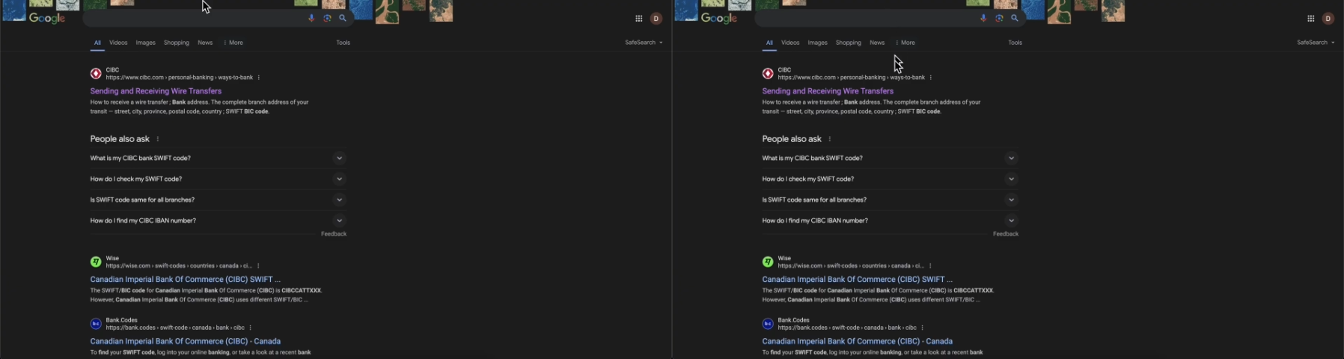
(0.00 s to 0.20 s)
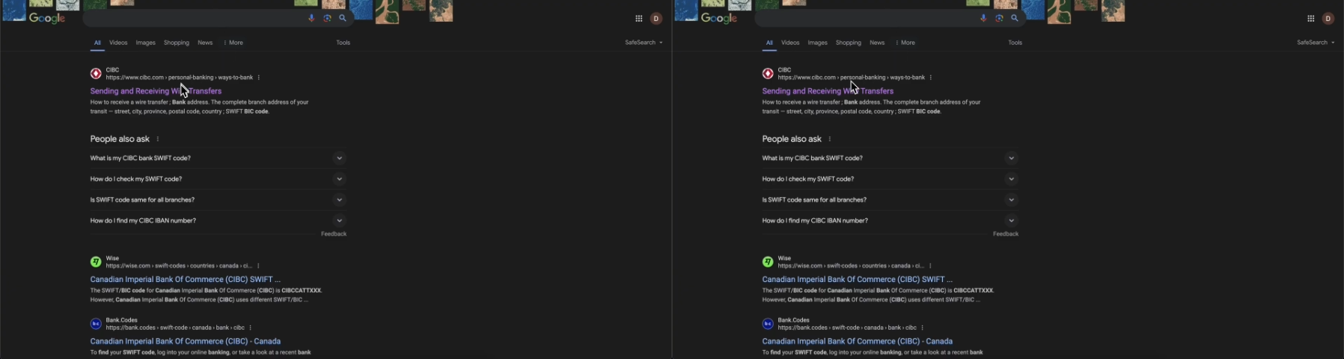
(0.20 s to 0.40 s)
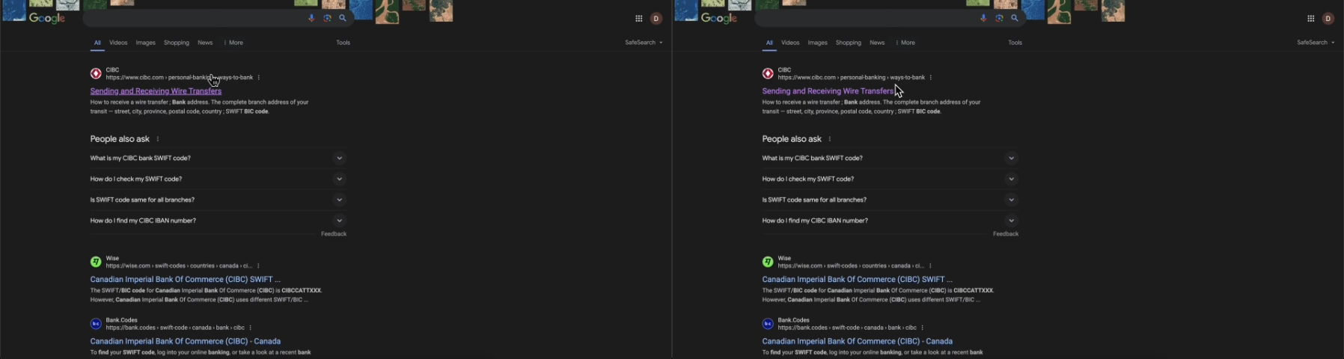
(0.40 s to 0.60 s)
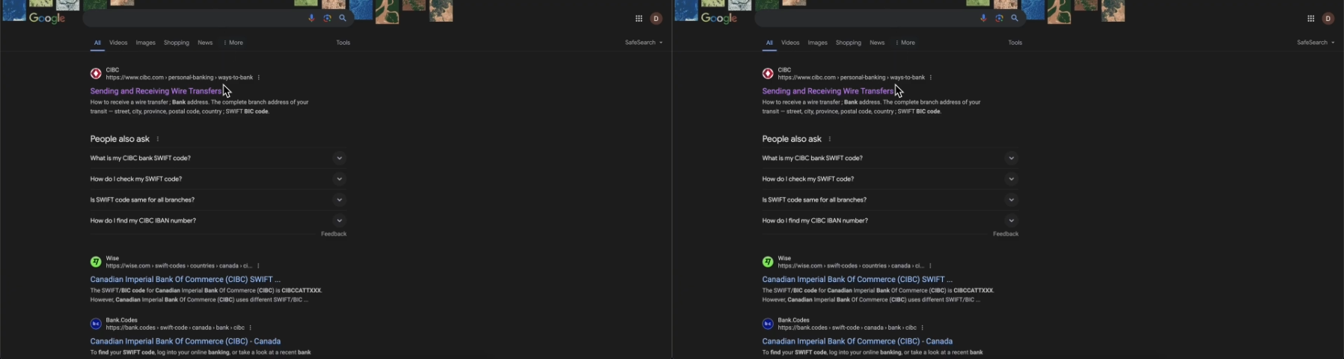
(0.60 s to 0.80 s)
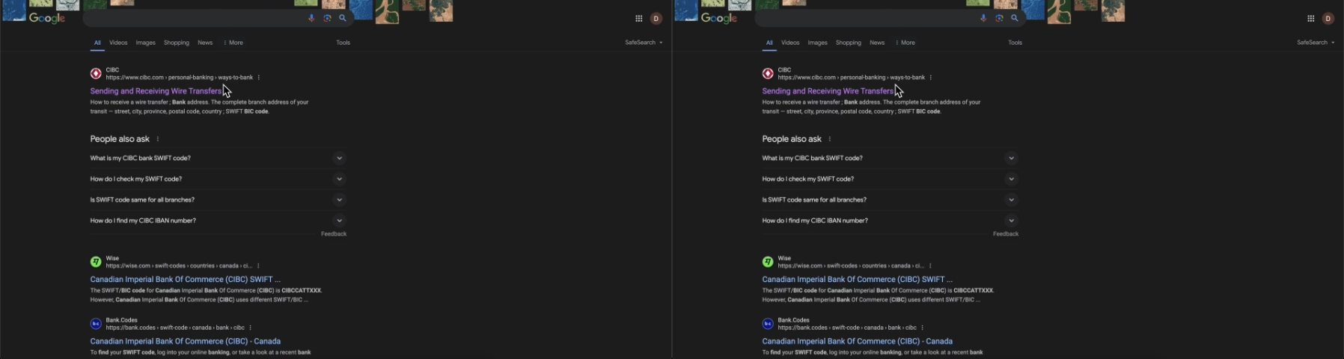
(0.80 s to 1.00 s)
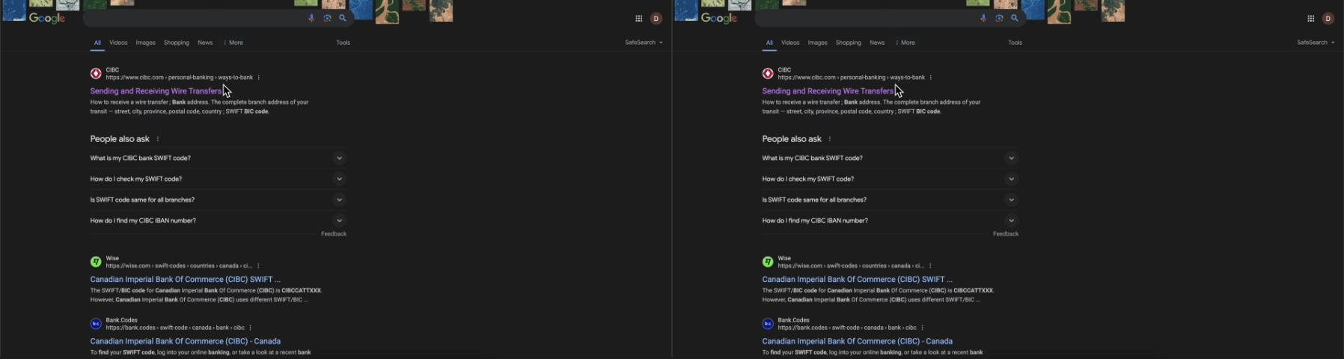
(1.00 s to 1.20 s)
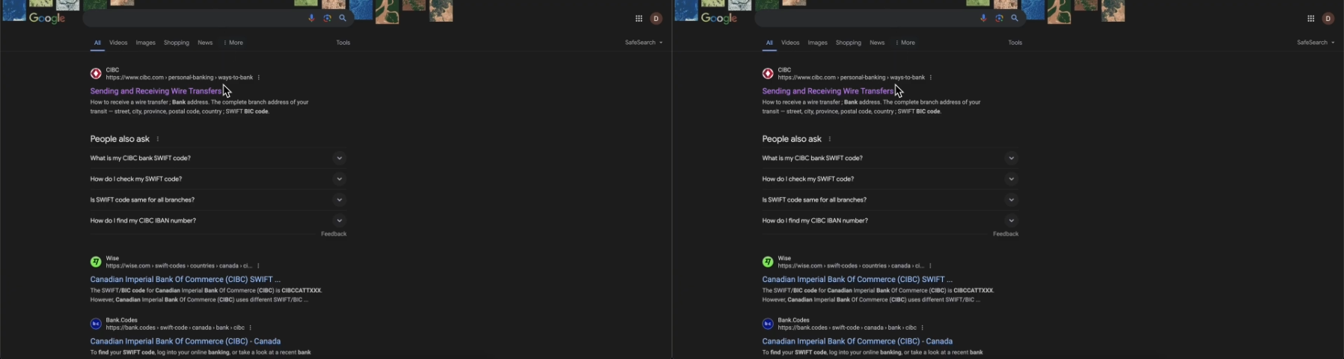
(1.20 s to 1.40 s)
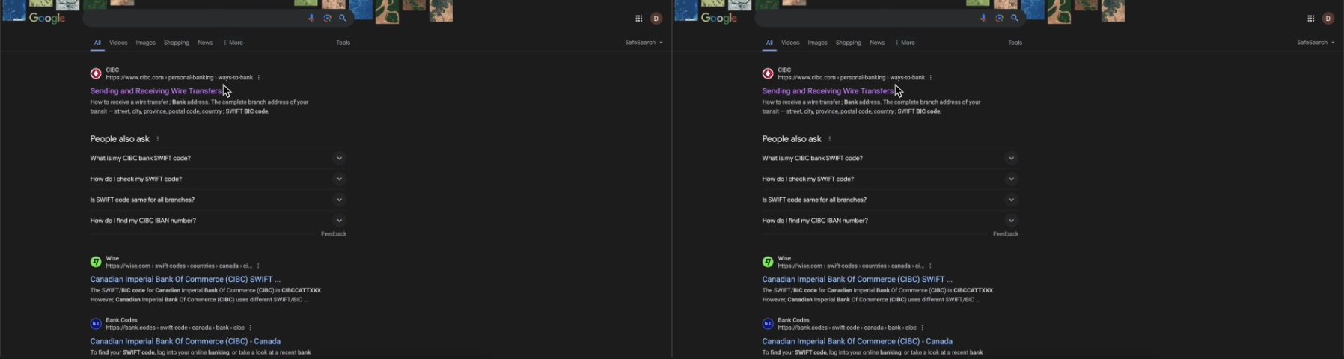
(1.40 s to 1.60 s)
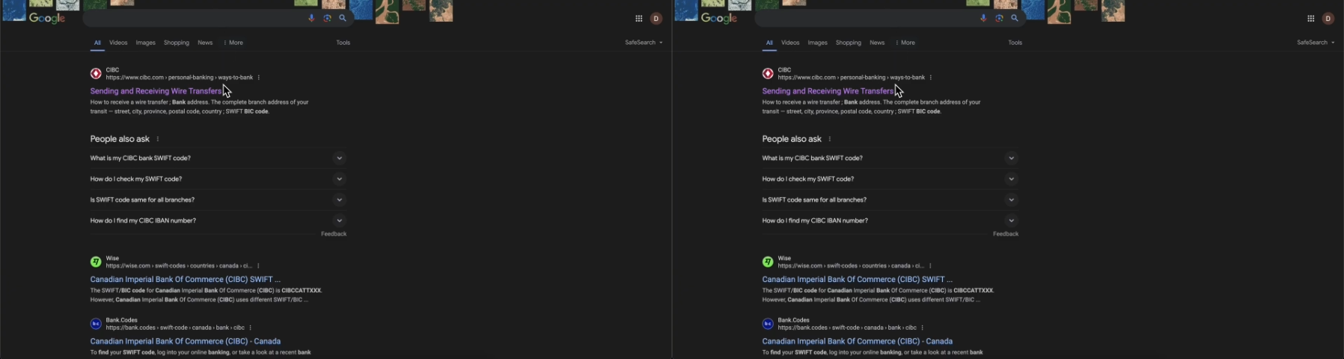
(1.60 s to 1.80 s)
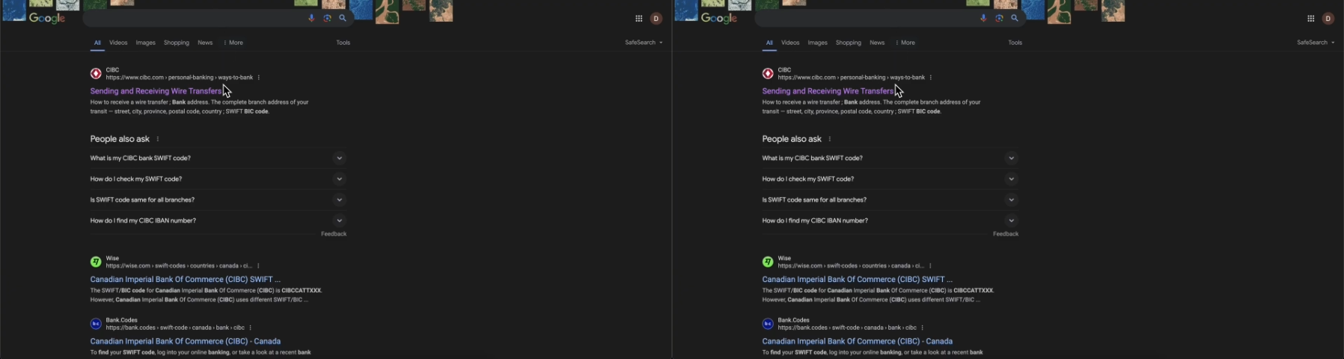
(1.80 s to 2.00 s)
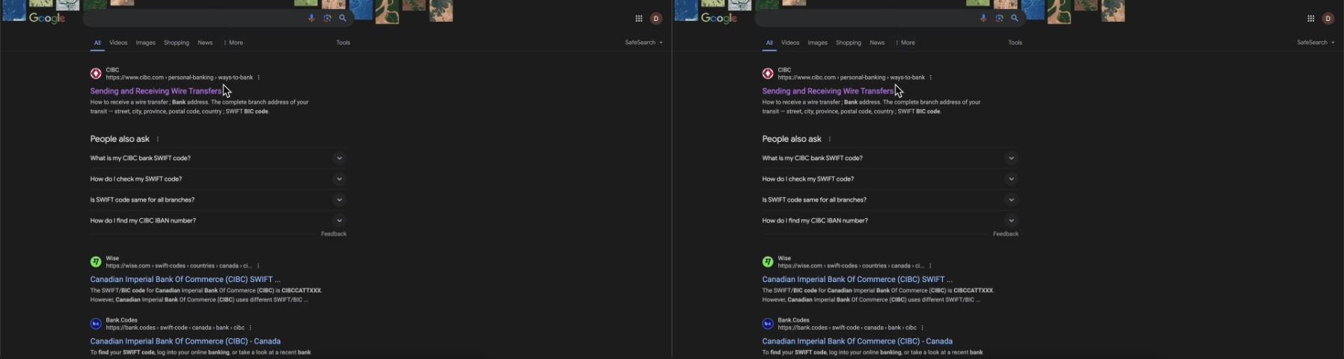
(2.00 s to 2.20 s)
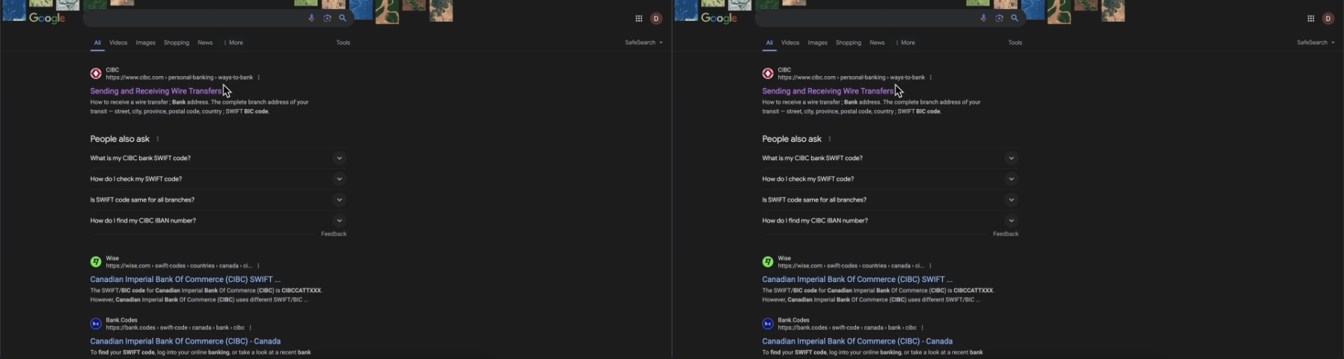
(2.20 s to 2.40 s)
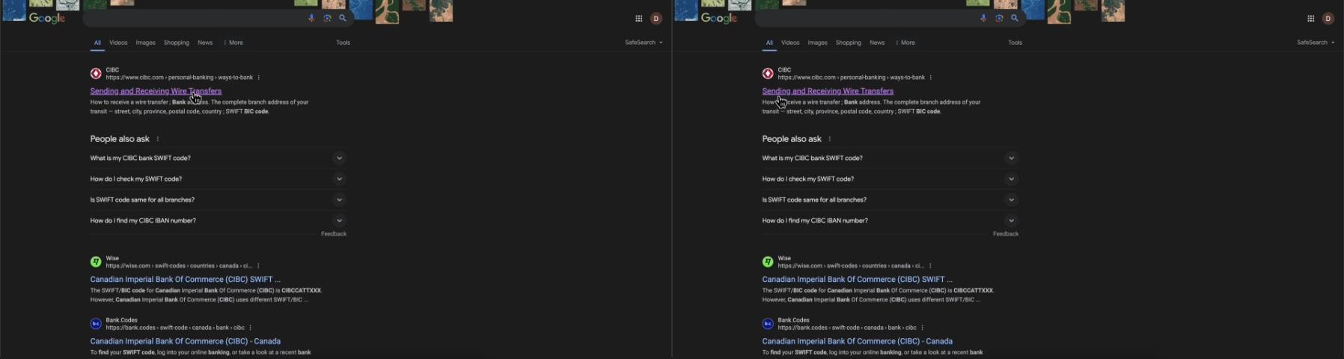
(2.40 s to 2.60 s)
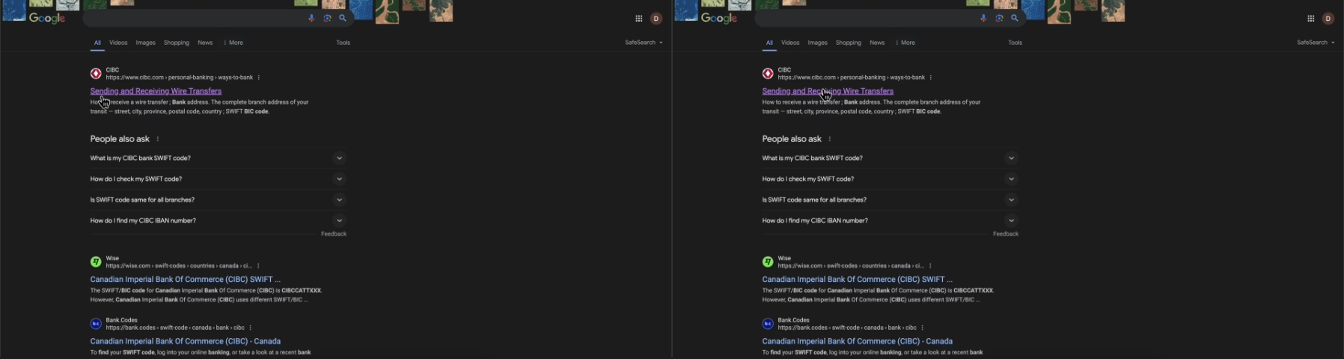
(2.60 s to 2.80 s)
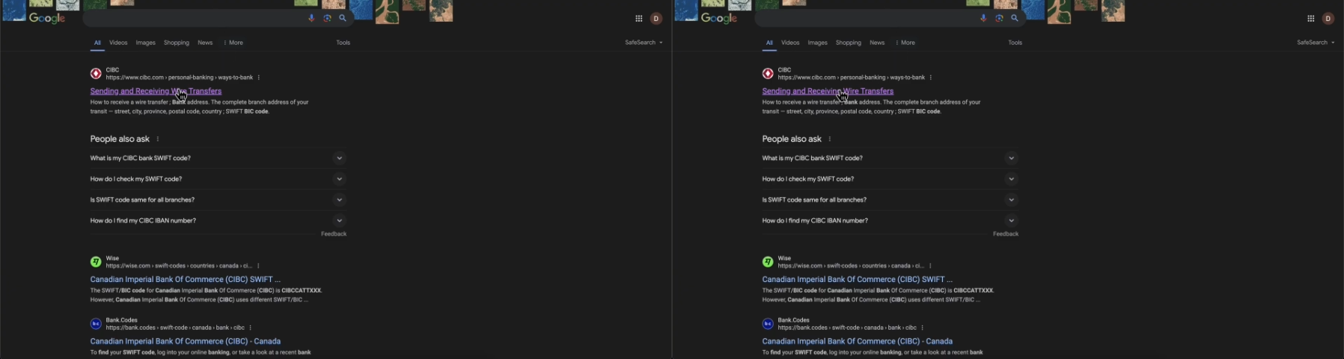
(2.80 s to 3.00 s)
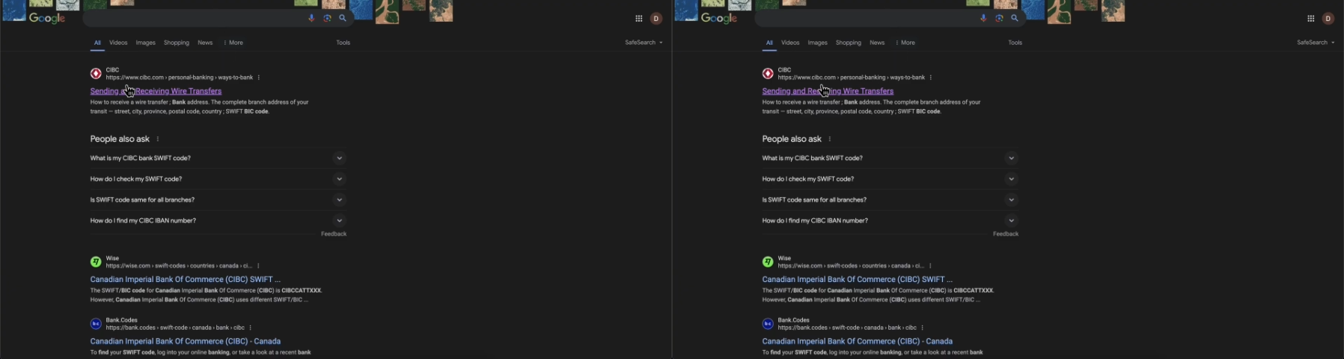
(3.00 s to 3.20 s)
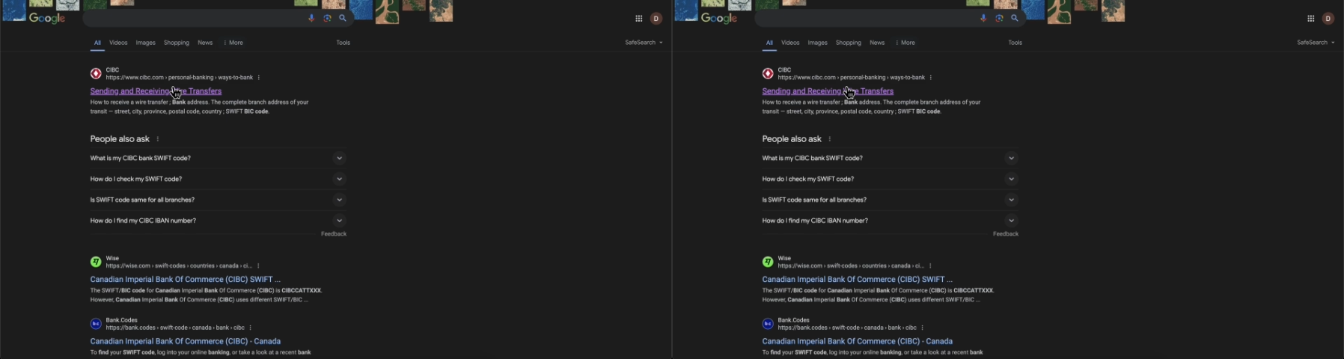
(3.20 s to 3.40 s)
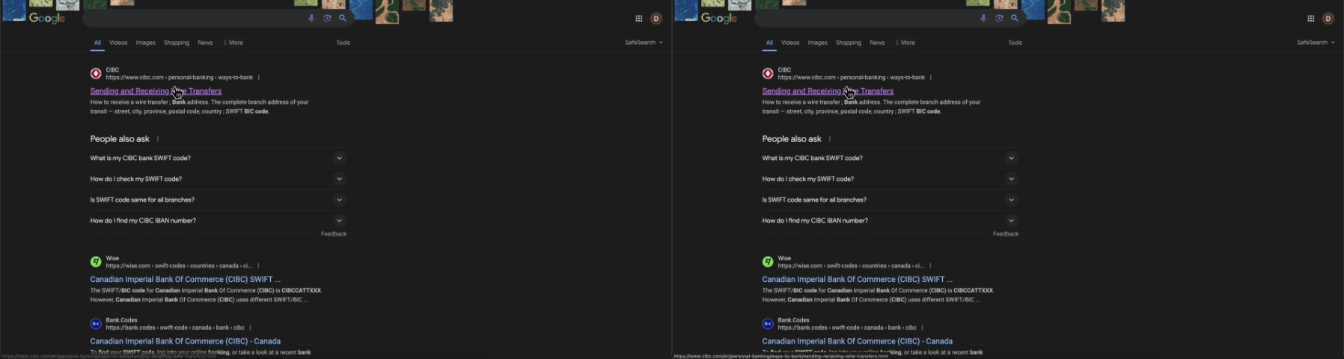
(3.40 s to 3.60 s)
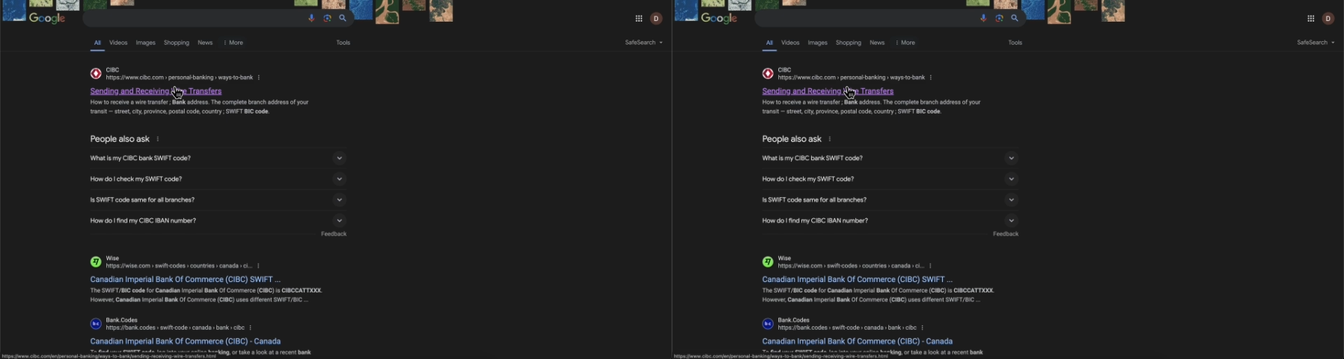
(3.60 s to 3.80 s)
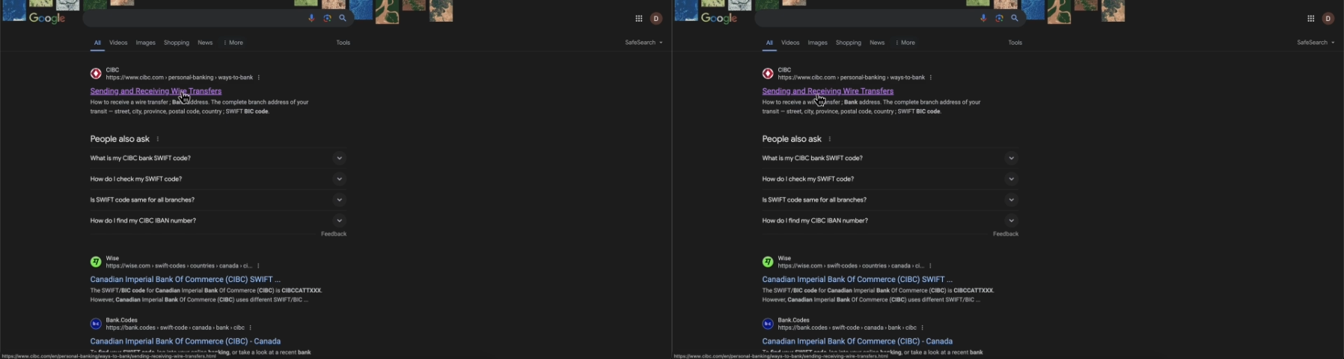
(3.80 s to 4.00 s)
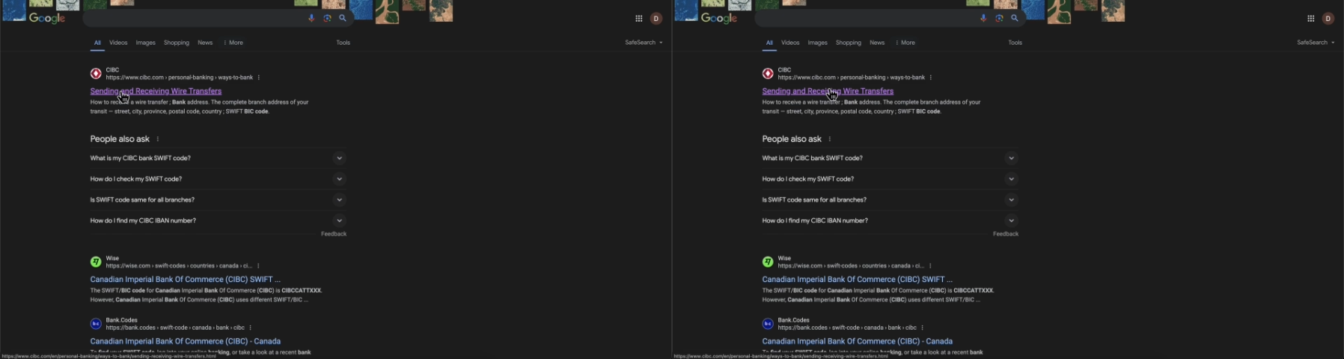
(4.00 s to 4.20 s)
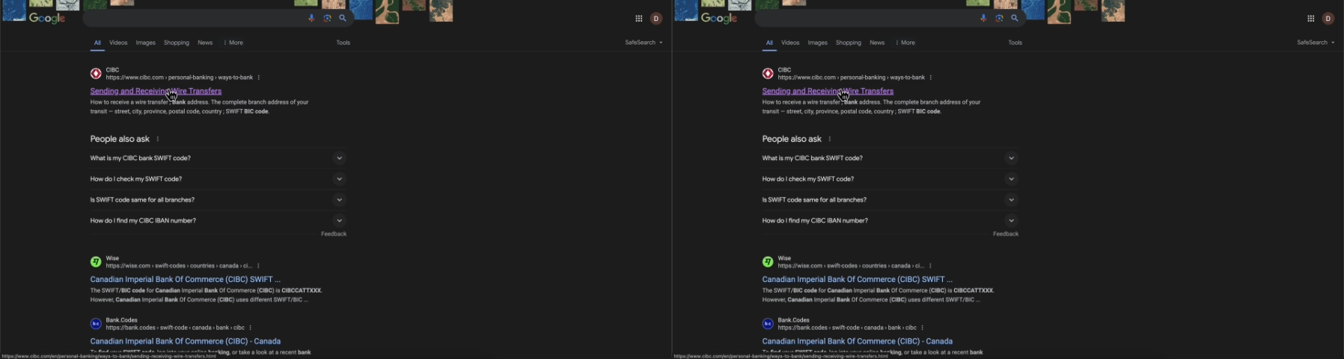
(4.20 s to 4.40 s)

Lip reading: [unreadable: no face in view]